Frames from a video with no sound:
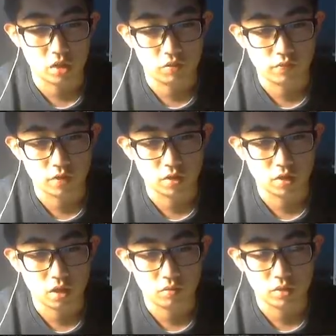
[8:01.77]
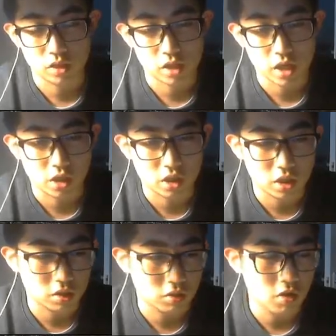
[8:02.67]
you frontally with his
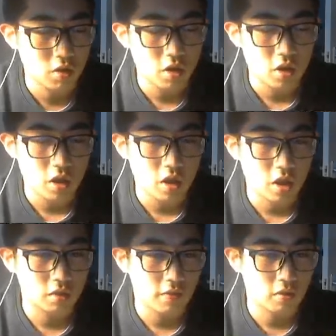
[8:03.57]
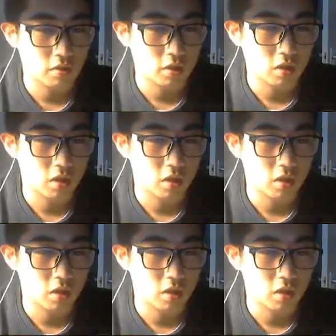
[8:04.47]
HE, so yeah, it's very good,